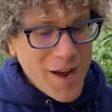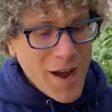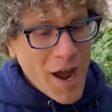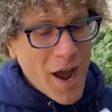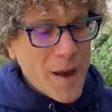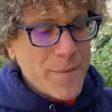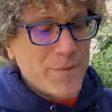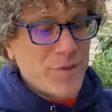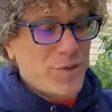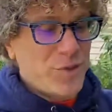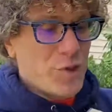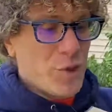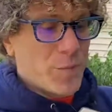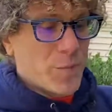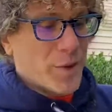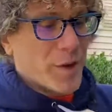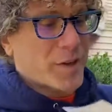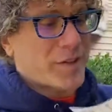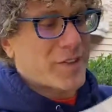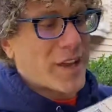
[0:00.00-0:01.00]
I'm
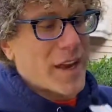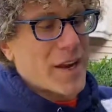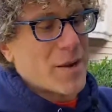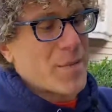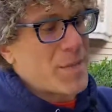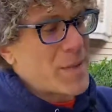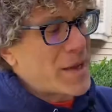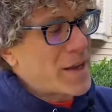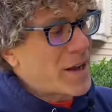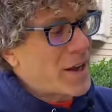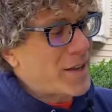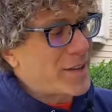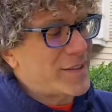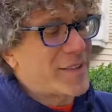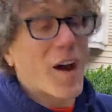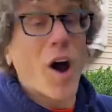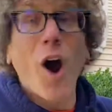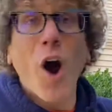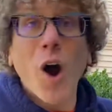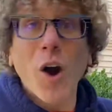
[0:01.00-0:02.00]
super excited because
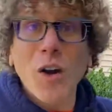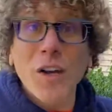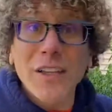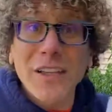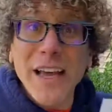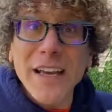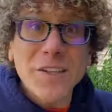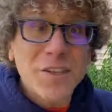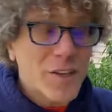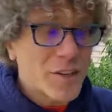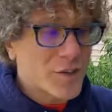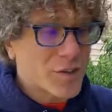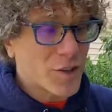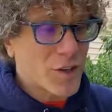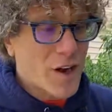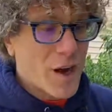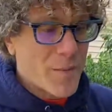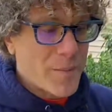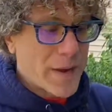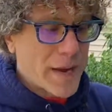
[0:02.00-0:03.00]
our elections are
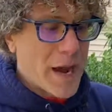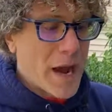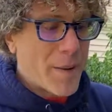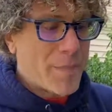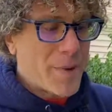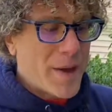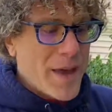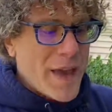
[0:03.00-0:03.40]
coming up,